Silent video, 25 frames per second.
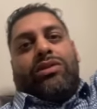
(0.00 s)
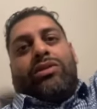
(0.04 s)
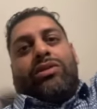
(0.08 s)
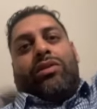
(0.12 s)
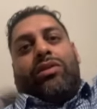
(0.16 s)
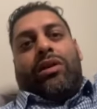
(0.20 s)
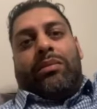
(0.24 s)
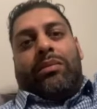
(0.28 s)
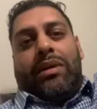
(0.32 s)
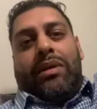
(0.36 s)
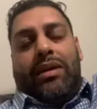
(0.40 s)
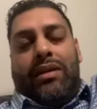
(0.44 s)

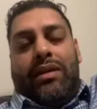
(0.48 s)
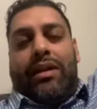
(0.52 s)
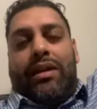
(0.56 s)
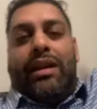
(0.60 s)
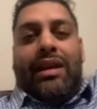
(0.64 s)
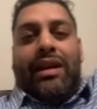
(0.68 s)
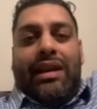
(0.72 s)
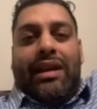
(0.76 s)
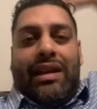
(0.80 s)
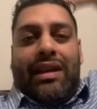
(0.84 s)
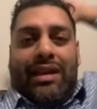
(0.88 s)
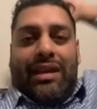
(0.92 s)
So,
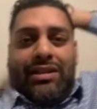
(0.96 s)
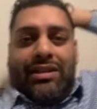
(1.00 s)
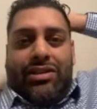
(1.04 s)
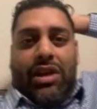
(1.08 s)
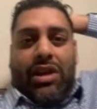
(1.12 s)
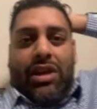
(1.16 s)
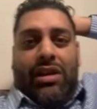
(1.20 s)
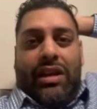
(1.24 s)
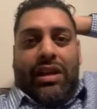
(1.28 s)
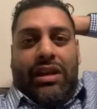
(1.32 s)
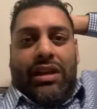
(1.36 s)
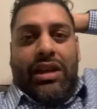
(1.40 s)
it's
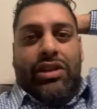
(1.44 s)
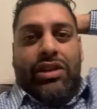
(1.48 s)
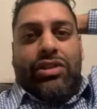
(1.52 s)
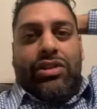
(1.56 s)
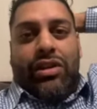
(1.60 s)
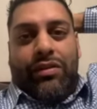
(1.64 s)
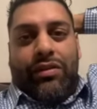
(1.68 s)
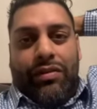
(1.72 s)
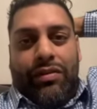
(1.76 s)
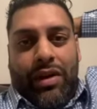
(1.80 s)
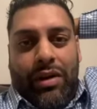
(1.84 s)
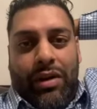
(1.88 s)
not like he
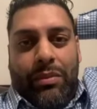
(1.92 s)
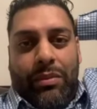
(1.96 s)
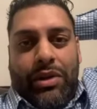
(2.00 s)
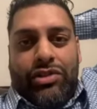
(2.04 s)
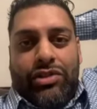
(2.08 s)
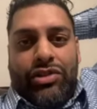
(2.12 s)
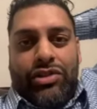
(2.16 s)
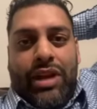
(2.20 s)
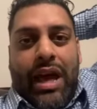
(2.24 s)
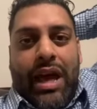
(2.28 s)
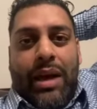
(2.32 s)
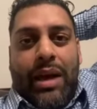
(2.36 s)
took very
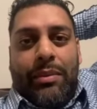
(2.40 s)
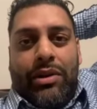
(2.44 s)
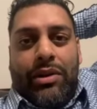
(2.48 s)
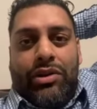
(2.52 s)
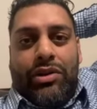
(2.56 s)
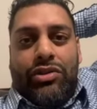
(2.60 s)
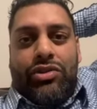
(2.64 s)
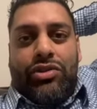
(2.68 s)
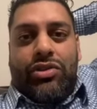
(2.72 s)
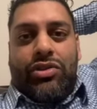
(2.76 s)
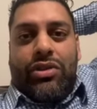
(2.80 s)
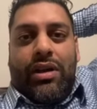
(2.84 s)
much
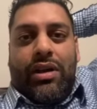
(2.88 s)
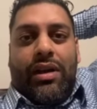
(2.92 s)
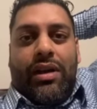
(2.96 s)
damage.